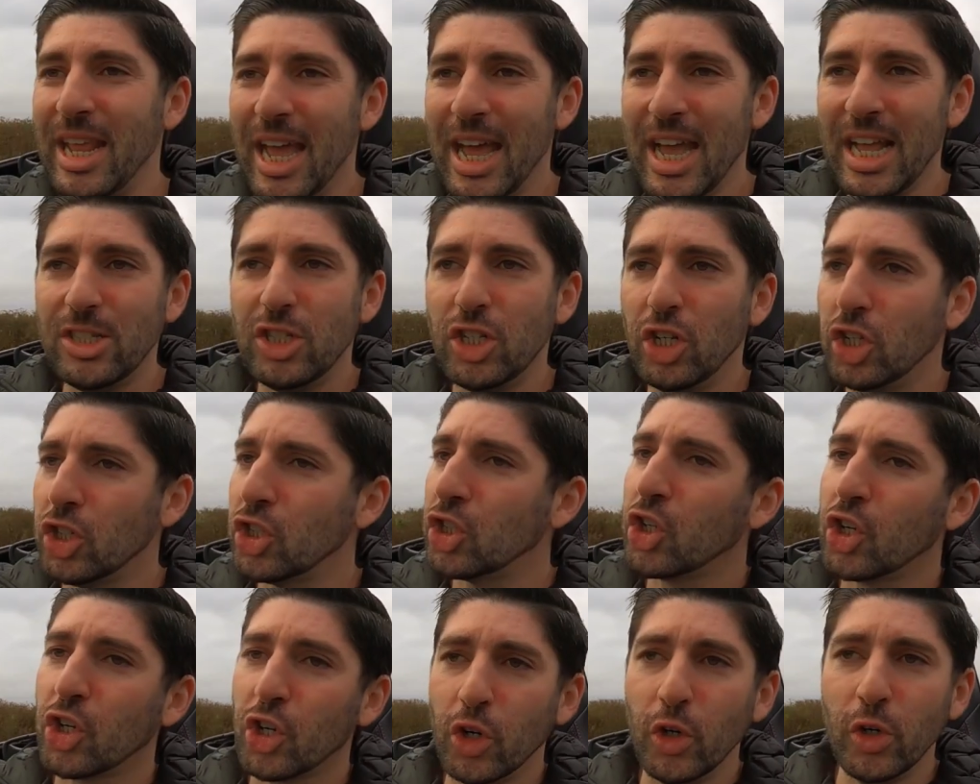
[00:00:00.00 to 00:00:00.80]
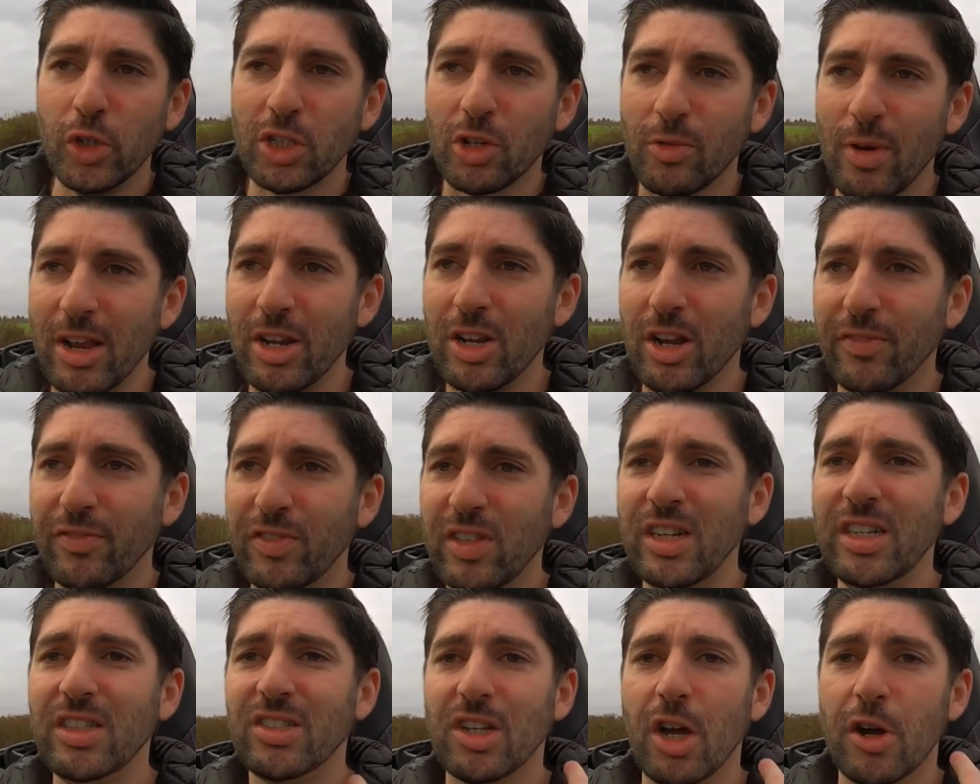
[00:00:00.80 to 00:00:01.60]
heads. You just cruise around. You don't
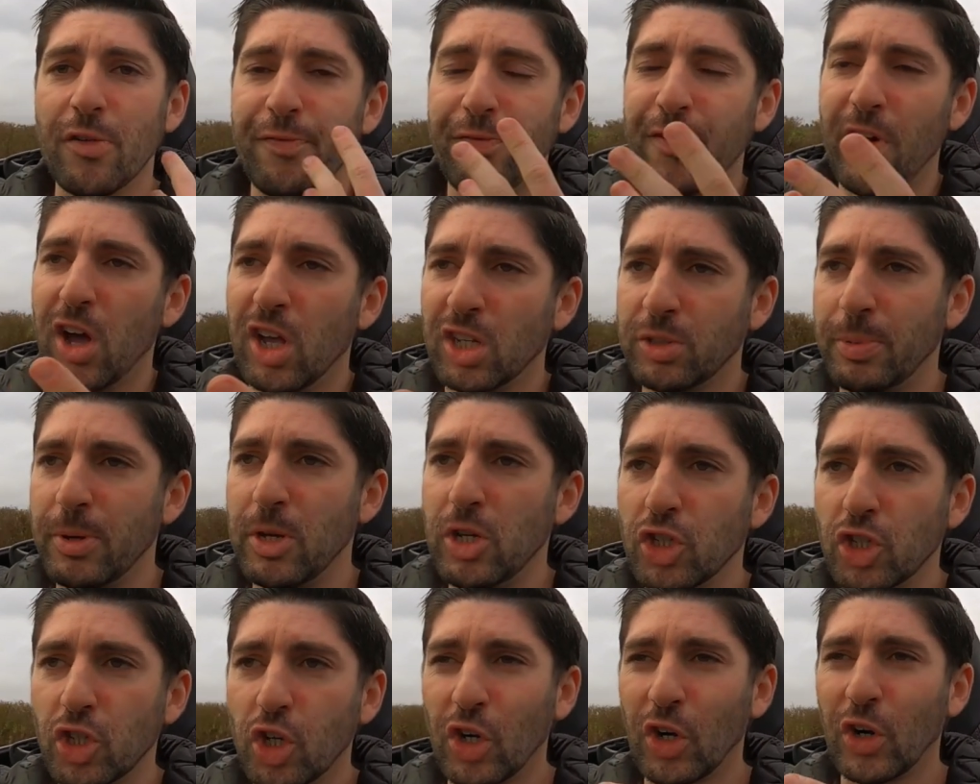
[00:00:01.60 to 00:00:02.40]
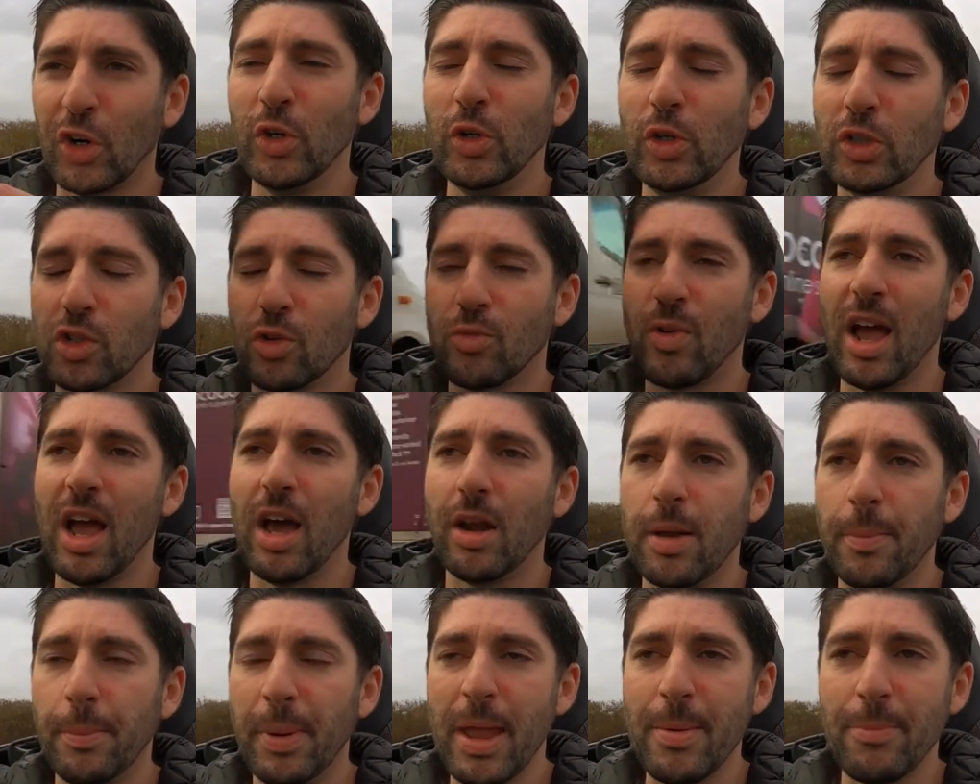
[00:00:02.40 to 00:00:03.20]
have to go fast, but you just cruise
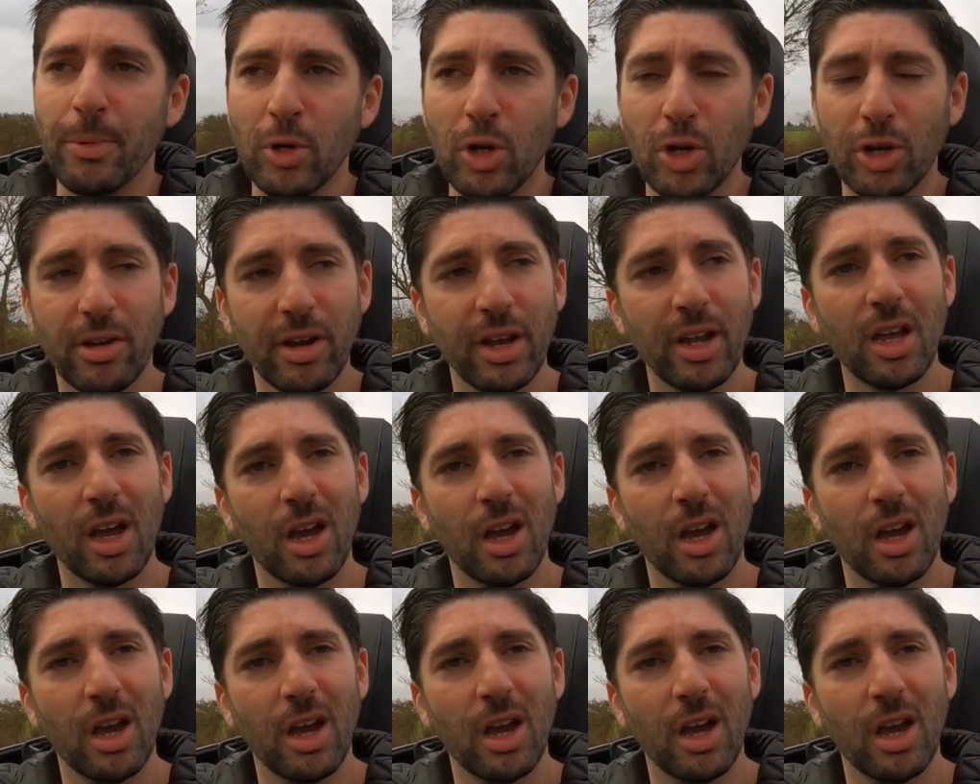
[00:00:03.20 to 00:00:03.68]
around and people look at it and